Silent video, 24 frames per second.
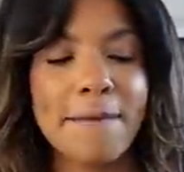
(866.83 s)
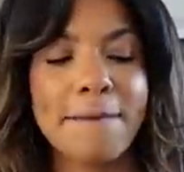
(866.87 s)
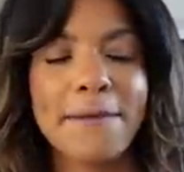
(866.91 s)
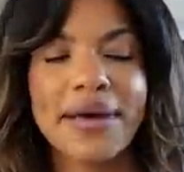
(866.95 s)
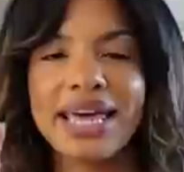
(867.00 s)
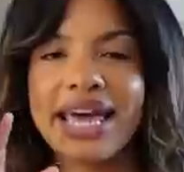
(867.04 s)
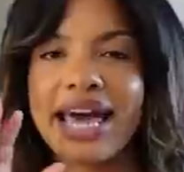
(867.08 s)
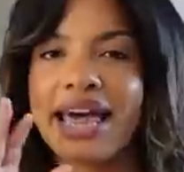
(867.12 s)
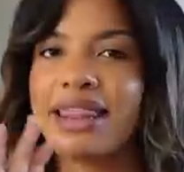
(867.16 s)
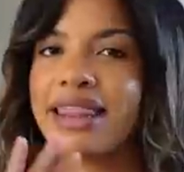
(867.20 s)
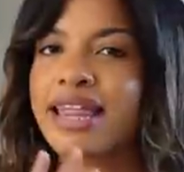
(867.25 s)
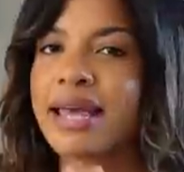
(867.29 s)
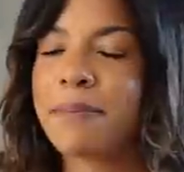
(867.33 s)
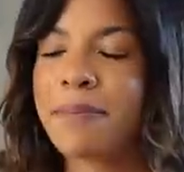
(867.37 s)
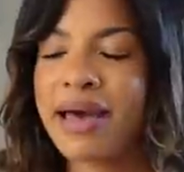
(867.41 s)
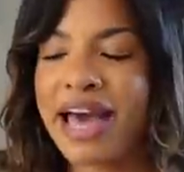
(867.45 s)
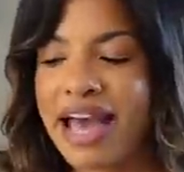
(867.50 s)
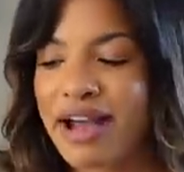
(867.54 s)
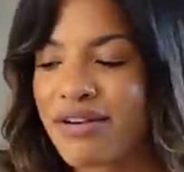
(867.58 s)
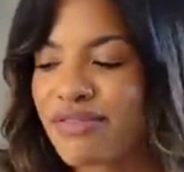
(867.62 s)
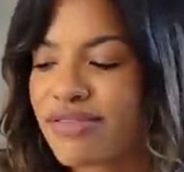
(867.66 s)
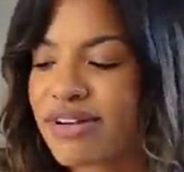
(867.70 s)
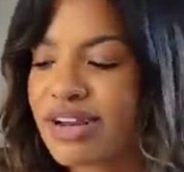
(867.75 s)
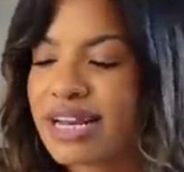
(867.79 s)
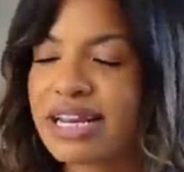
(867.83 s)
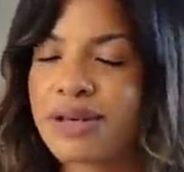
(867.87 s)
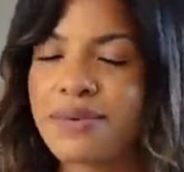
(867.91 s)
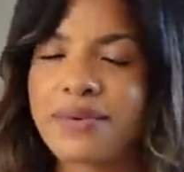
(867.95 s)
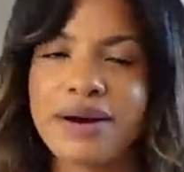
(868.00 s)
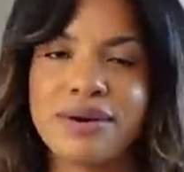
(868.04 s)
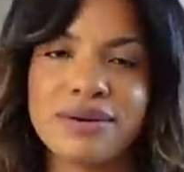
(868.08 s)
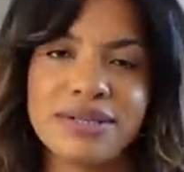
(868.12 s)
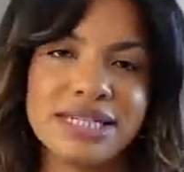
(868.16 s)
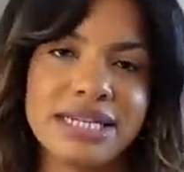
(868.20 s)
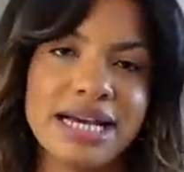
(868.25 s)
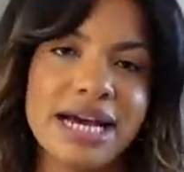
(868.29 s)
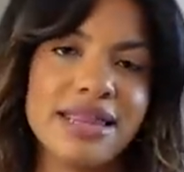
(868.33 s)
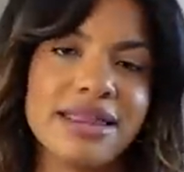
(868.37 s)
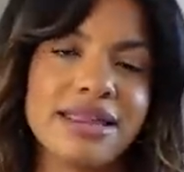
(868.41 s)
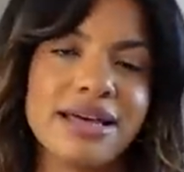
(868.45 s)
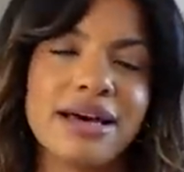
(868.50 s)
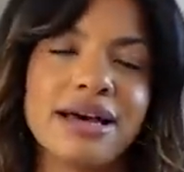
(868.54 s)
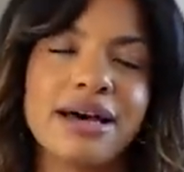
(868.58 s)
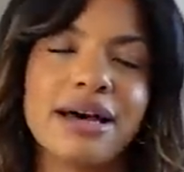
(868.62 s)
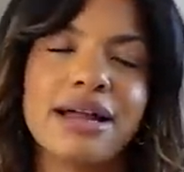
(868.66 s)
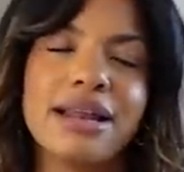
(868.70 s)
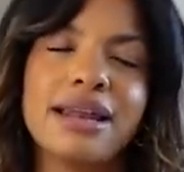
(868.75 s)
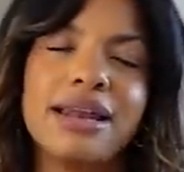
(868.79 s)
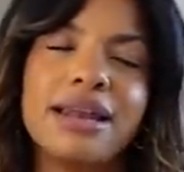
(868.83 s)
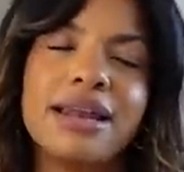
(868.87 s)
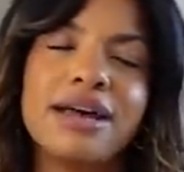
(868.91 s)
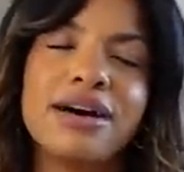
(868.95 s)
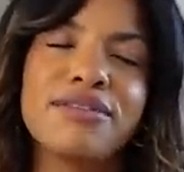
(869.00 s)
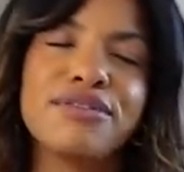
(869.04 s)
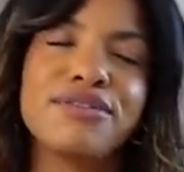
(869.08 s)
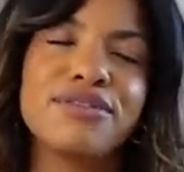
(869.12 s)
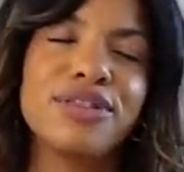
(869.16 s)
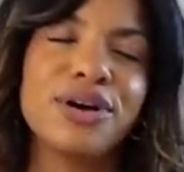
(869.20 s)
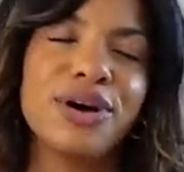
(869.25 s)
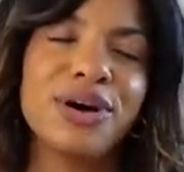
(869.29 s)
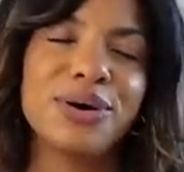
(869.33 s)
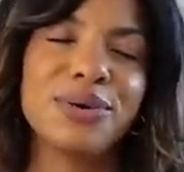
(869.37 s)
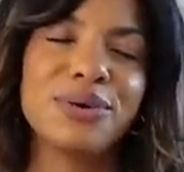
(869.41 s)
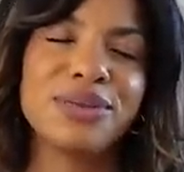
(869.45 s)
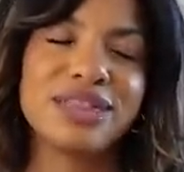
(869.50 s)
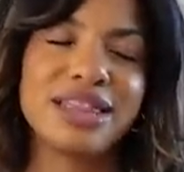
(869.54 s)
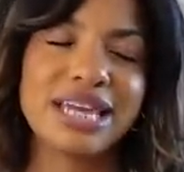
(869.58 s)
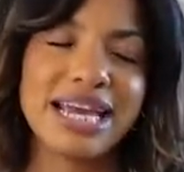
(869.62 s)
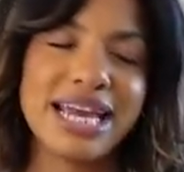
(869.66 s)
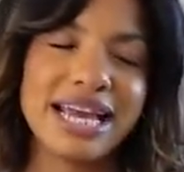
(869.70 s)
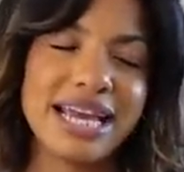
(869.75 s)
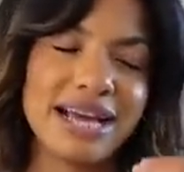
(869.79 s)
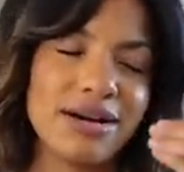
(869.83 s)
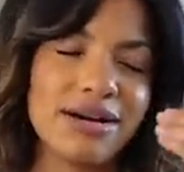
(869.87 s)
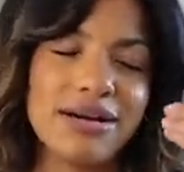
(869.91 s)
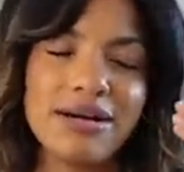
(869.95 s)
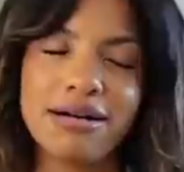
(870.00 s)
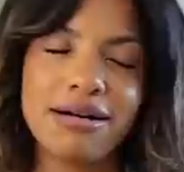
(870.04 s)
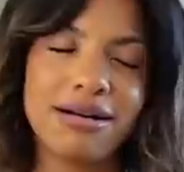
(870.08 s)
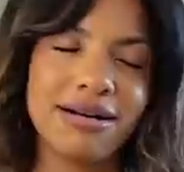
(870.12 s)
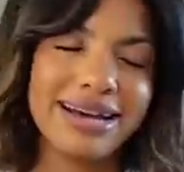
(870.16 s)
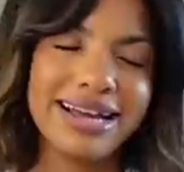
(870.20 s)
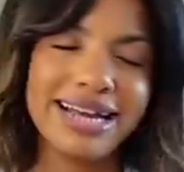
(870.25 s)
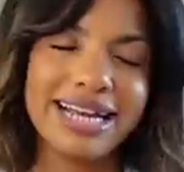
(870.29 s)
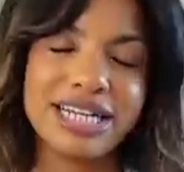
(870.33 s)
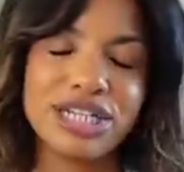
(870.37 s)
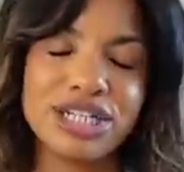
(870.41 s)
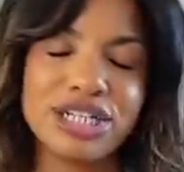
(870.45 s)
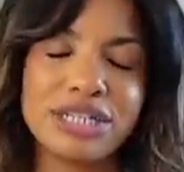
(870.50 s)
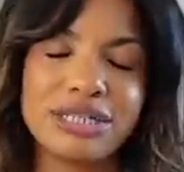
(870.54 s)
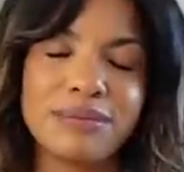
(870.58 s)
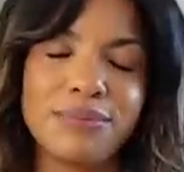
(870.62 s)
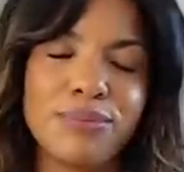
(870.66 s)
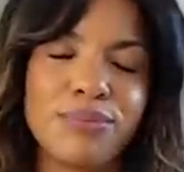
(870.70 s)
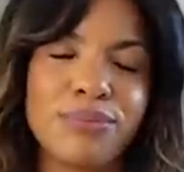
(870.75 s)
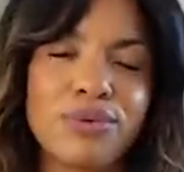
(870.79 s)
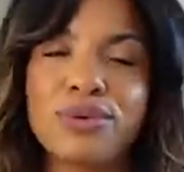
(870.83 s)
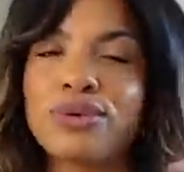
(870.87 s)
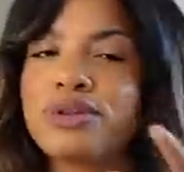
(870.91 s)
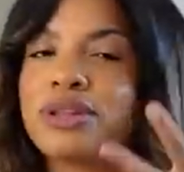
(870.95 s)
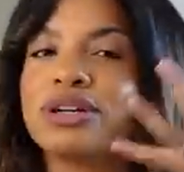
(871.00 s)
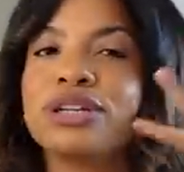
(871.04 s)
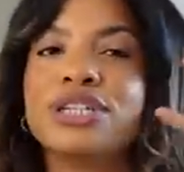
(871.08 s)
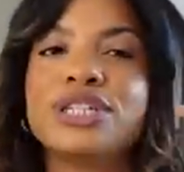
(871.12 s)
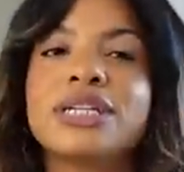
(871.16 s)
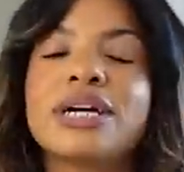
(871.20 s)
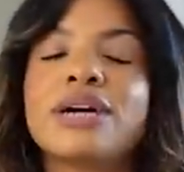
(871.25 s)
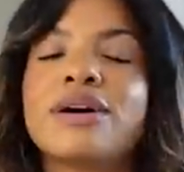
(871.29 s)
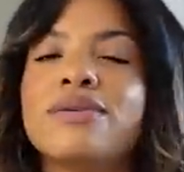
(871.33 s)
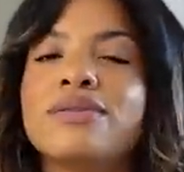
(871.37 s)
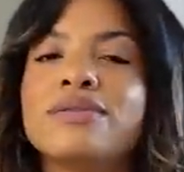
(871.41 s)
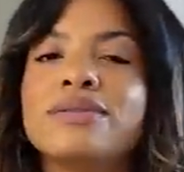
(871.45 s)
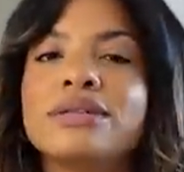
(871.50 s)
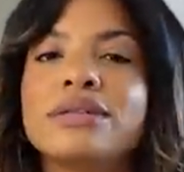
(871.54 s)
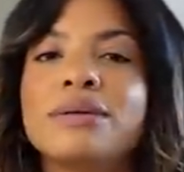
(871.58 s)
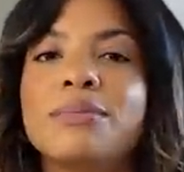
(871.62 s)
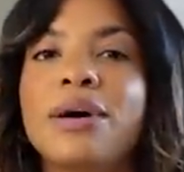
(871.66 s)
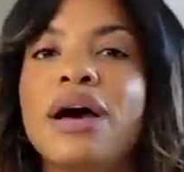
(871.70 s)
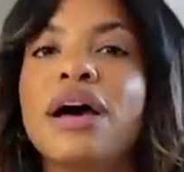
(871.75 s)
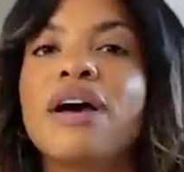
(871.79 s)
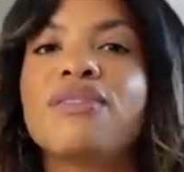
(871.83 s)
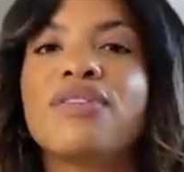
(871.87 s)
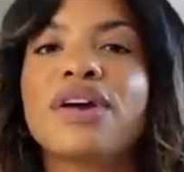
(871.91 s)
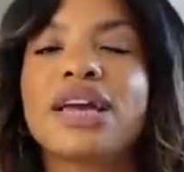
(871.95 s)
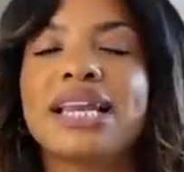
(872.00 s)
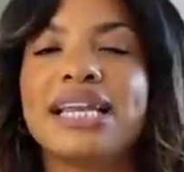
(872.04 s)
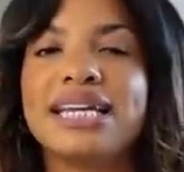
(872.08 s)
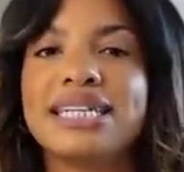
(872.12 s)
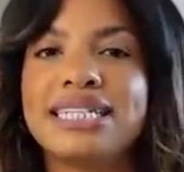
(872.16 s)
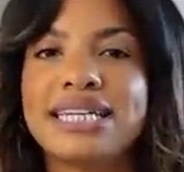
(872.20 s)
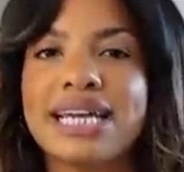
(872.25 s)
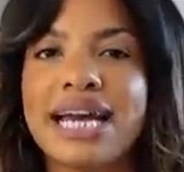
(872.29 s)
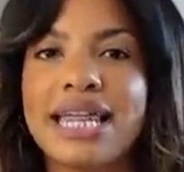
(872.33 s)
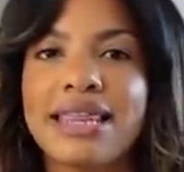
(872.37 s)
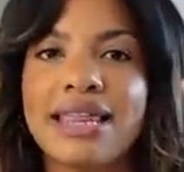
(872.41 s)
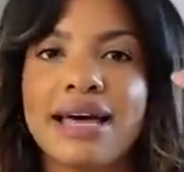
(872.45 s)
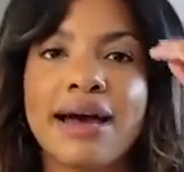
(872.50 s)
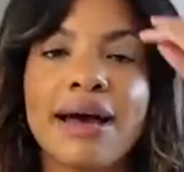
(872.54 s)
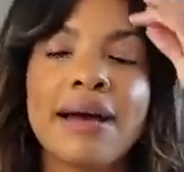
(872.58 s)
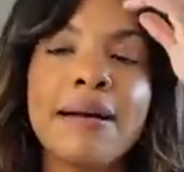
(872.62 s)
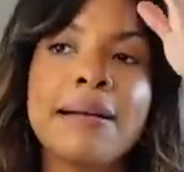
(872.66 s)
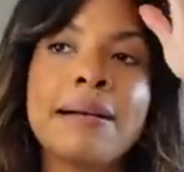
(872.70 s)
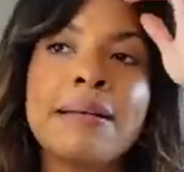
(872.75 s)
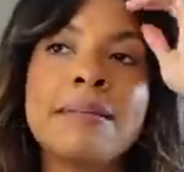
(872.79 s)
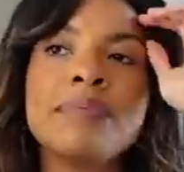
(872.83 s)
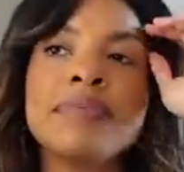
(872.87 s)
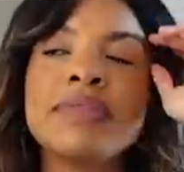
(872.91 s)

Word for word: But yeah, they pair really well together. Love the whole thing. Oh, it's just brought those shelves perfectly together.